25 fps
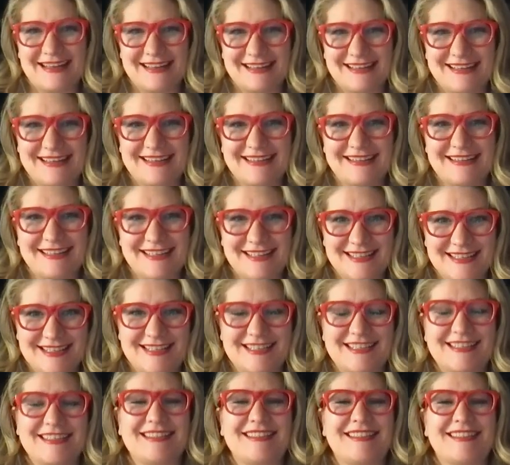that
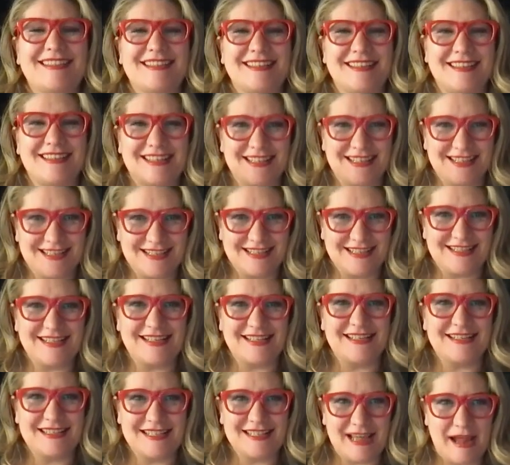is
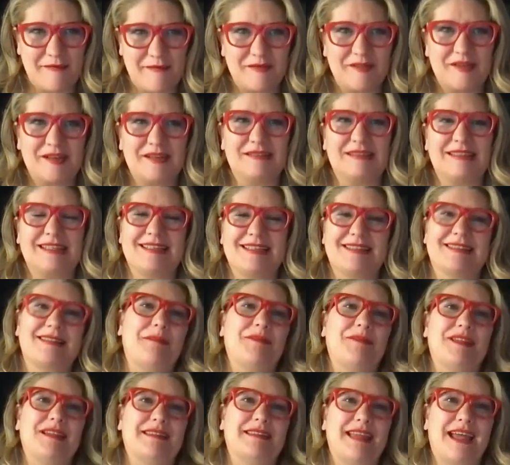definitely
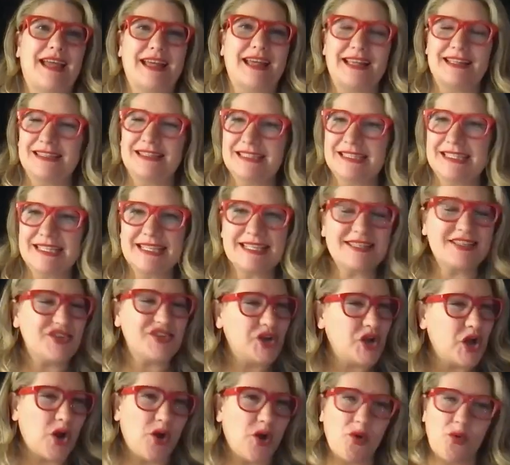something that at least
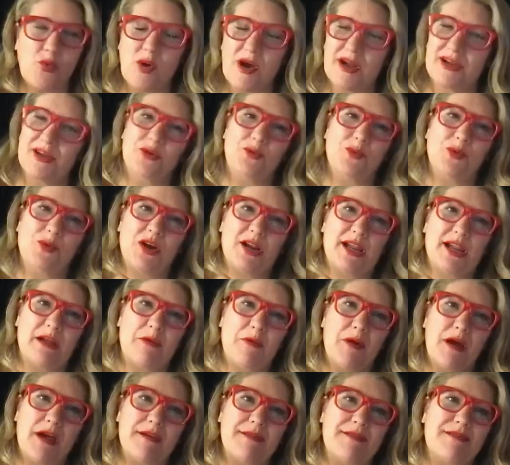know what you're working
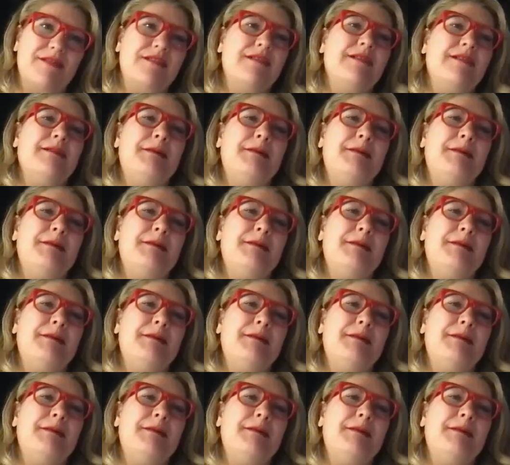with,